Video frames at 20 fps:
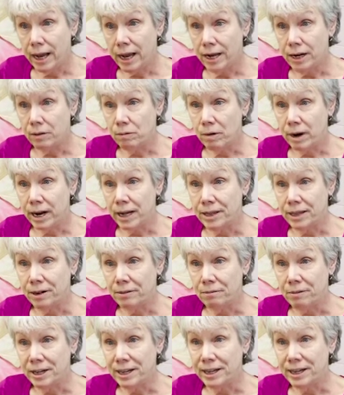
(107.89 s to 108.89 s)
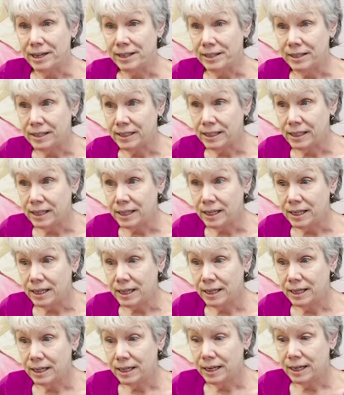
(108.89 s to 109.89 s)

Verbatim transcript: in a way that we can see